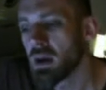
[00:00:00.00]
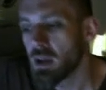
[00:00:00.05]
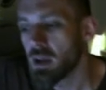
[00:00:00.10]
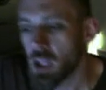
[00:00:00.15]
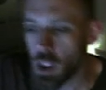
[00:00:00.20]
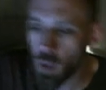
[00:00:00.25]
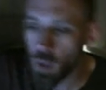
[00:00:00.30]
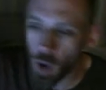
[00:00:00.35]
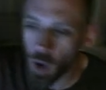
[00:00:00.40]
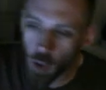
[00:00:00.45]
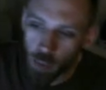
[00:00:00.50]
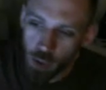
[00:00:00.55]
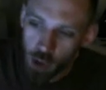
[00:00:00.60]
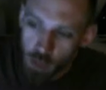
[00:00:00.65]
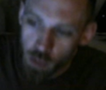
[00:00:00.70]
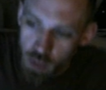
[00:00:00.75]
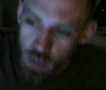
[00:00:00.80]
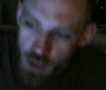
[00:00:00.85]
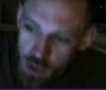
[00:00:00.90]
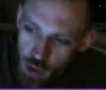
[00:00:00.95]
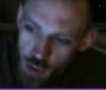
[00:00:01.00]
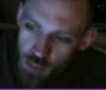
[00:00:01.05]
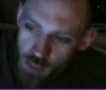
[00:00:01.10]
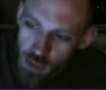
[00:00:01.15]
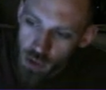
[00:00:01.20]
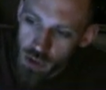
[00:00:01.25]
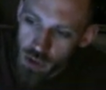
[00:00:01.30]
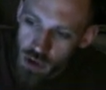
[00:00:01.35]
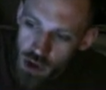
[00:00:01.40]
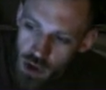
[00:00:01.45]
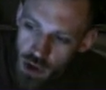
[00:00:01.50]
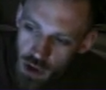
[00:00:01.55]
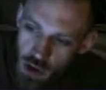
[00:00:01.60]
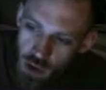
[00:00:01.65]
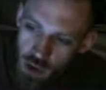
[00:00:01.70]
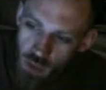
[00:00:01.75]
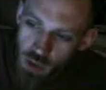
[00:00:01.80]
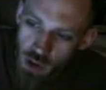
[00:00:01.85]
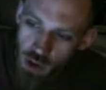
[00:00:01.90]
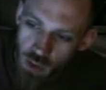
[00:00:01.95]
You open up too much.
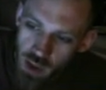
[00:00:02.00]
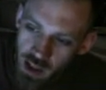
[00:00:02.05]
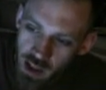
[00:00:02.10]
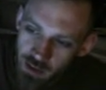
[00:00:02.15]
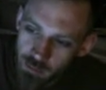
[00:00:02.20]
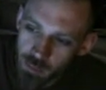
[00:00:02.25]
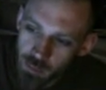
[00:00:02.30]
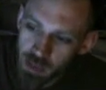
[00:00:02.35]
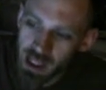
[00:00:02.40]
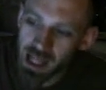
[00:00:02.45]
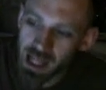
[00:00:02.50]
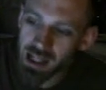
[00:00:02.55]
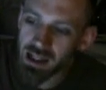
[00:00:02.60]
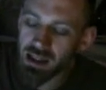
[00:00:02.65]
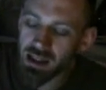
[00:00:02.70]
You give black